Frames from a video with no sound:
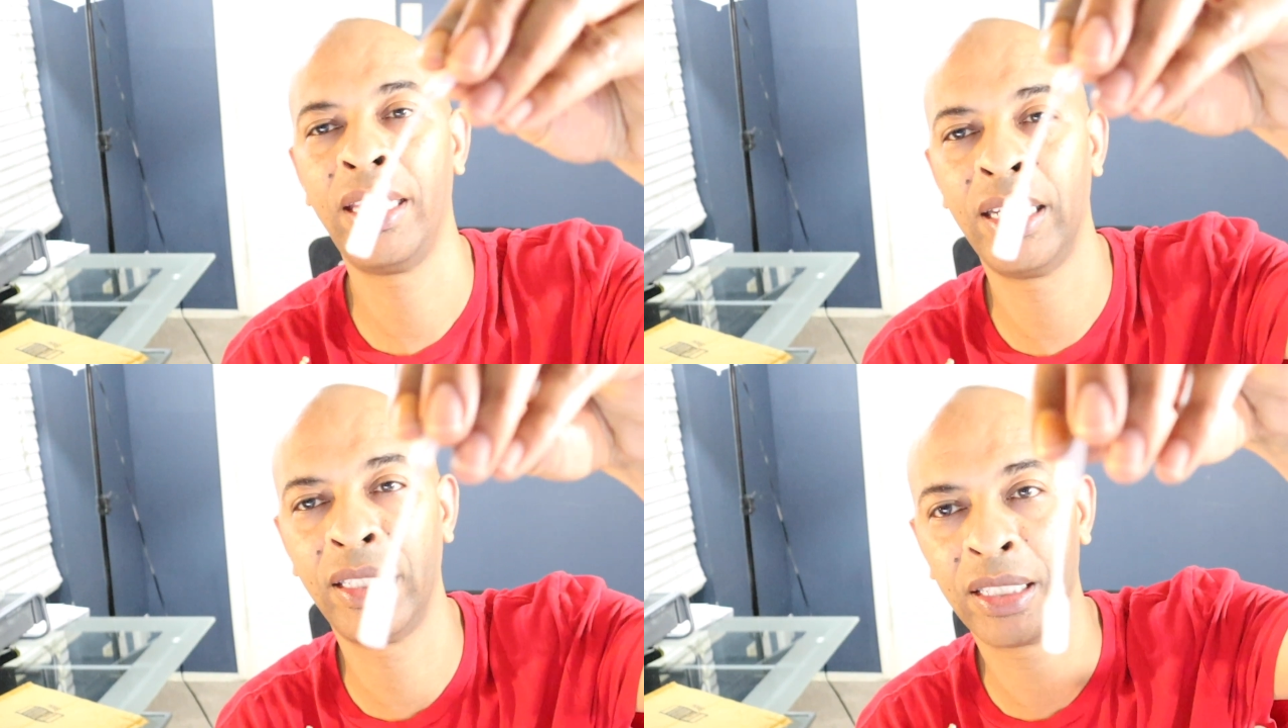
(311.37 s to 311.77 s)

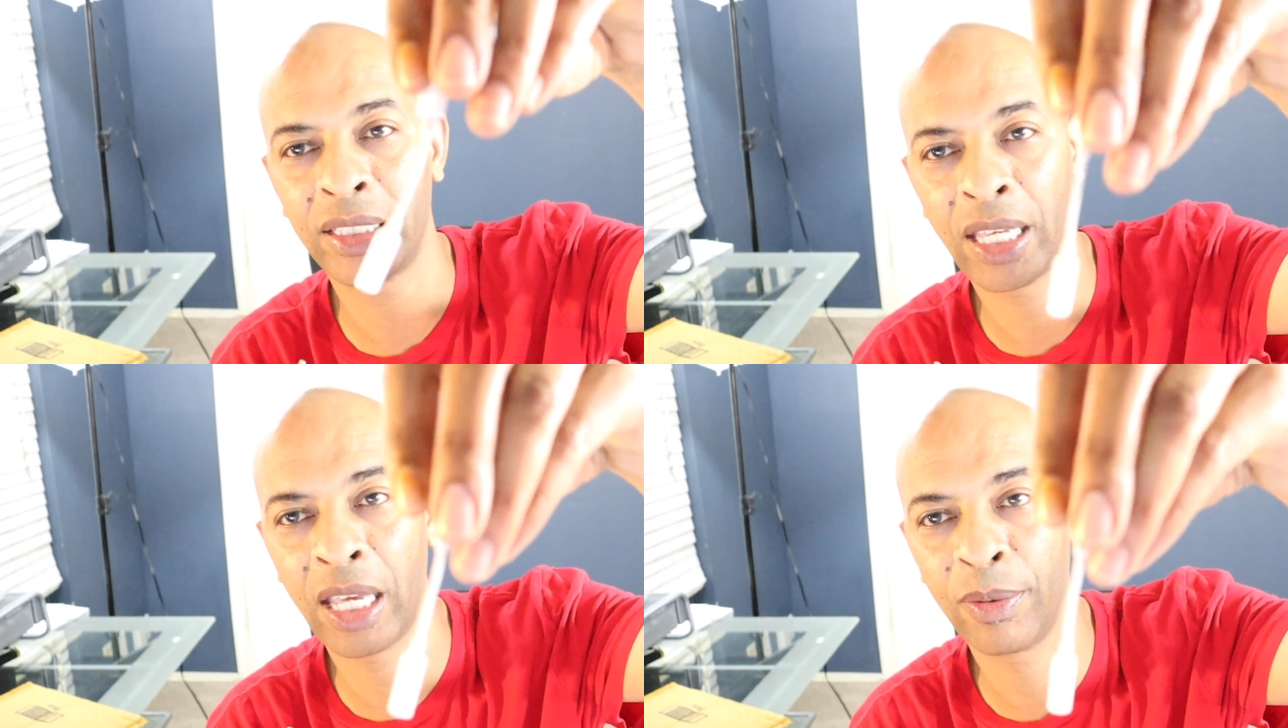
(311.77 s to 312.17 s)
needed
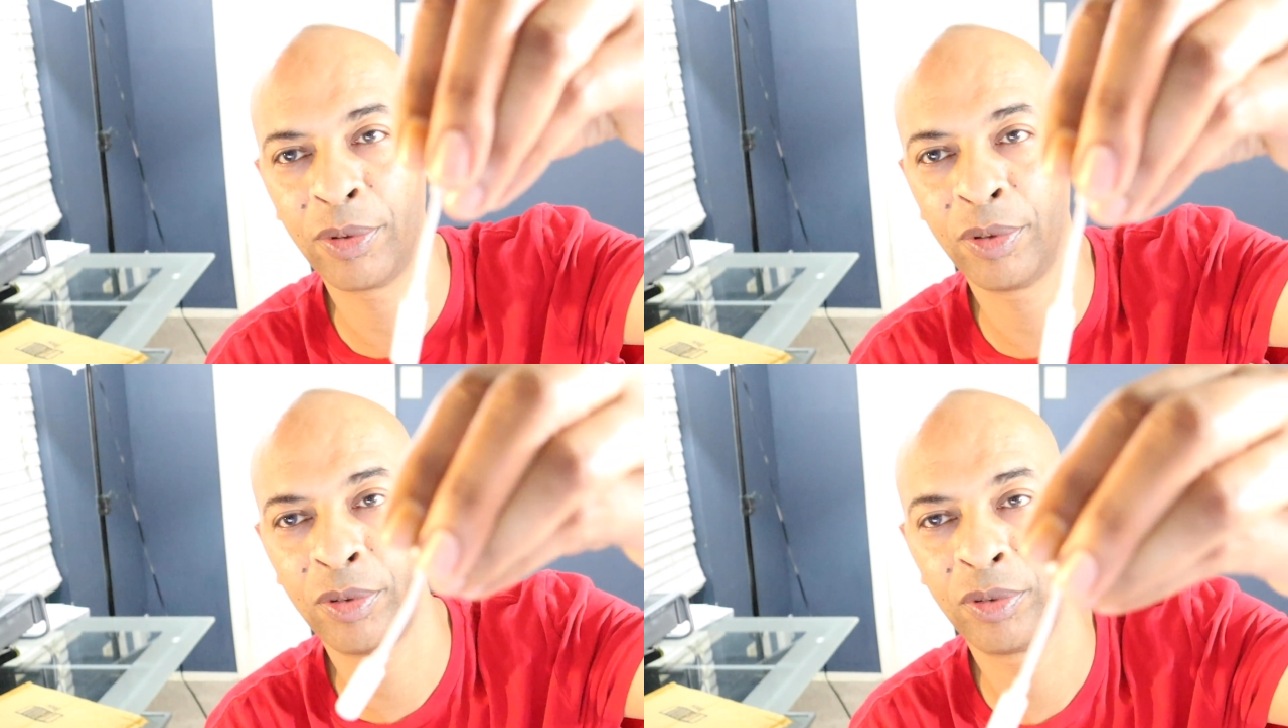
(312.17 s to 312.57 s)
this
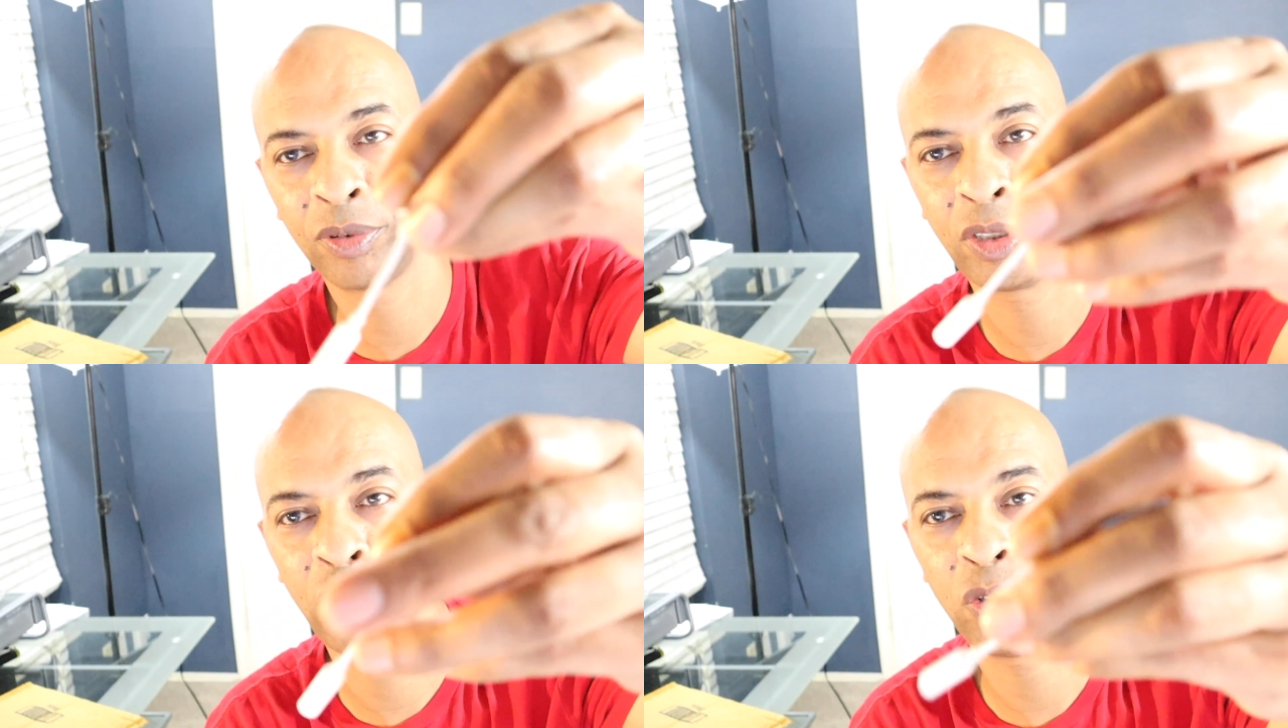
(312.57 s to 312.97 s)
cable
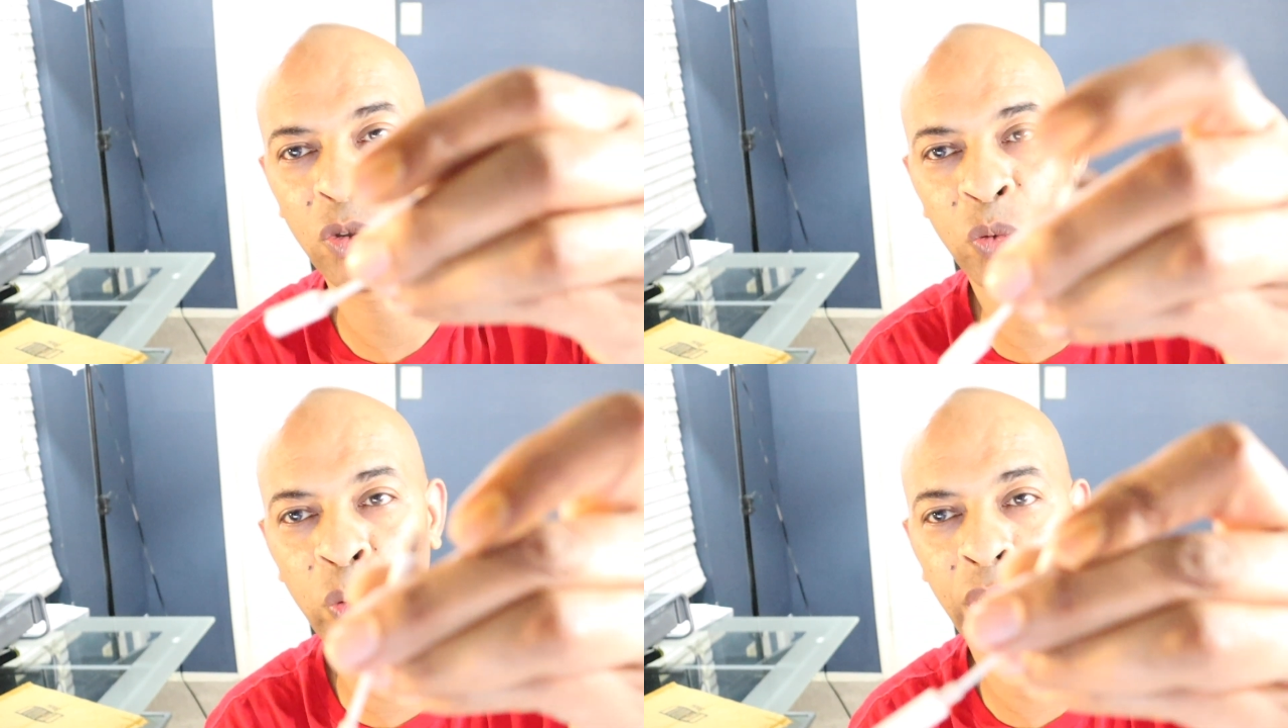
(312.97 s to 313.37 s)
to
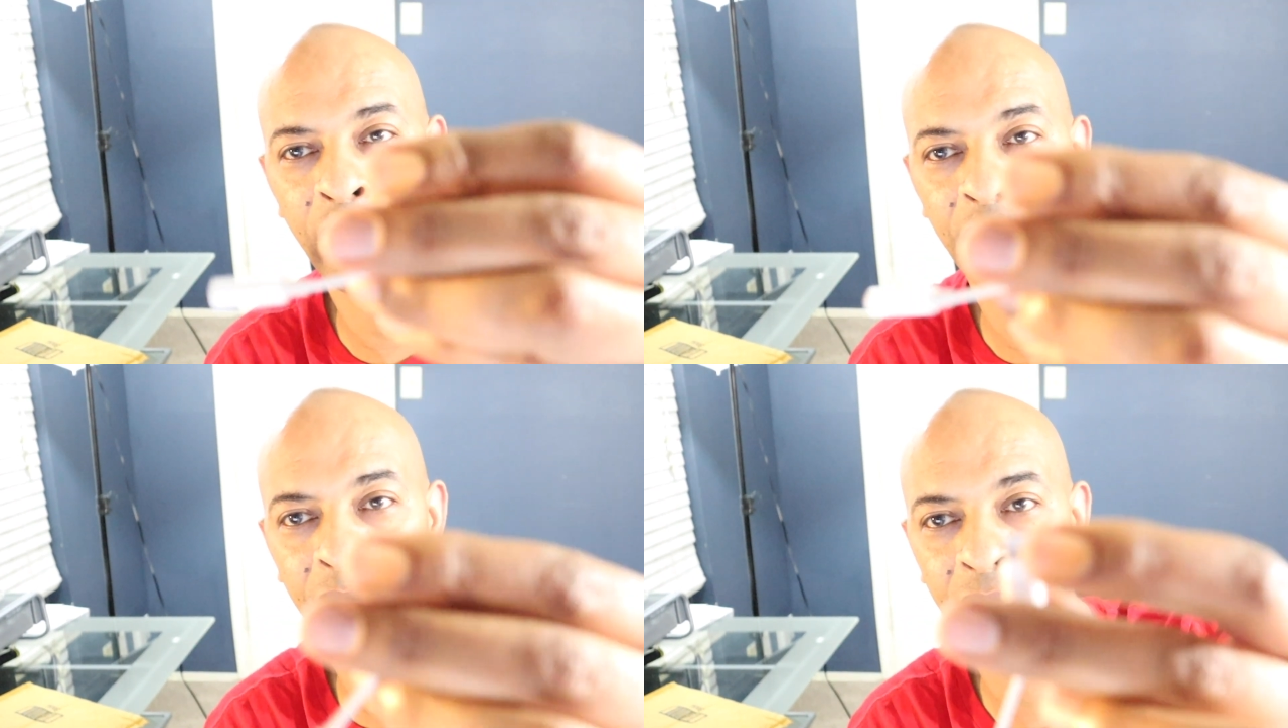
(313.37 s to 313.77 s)
use with
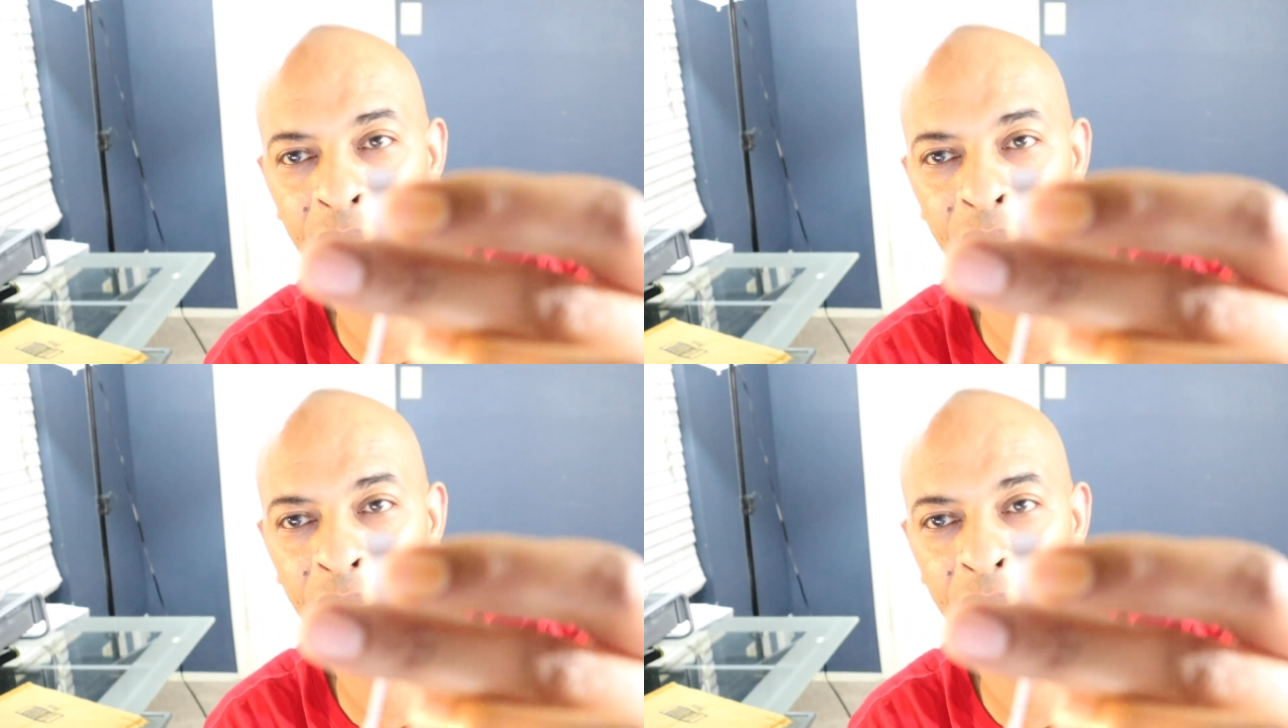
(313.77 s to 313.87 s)
it.